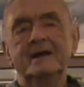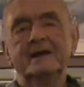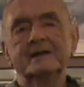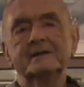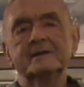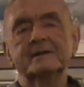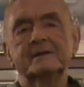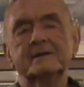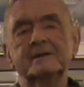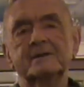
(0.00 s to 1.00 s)
And the
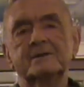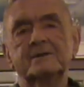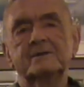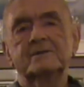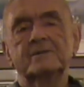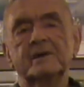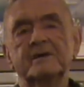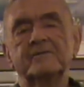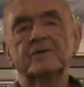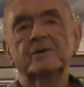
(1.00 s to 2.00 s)

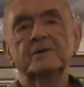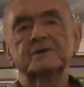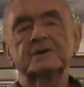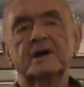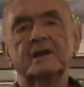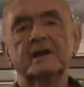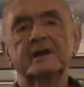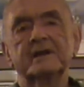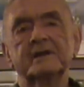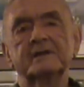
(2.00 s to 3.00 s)
24, we shot
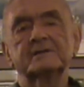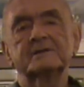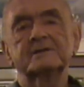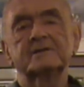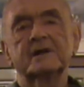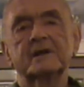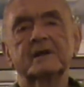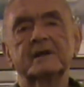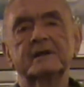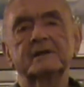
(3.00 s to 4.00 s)
landings,
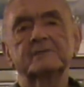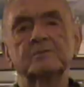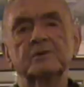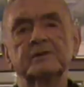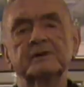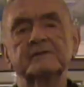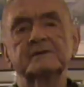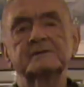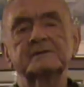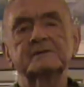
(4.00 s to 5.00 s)
both of
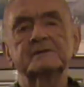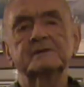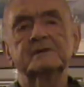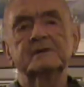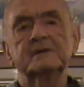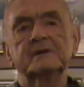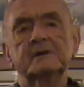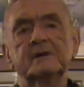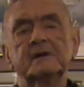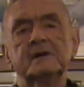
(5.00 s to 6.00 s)
us.
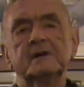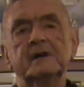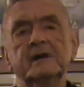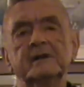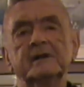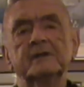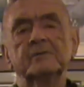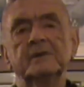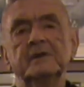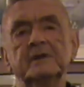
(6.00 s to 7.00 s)
And then
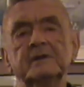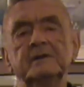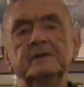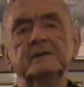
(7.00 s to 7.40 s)
we did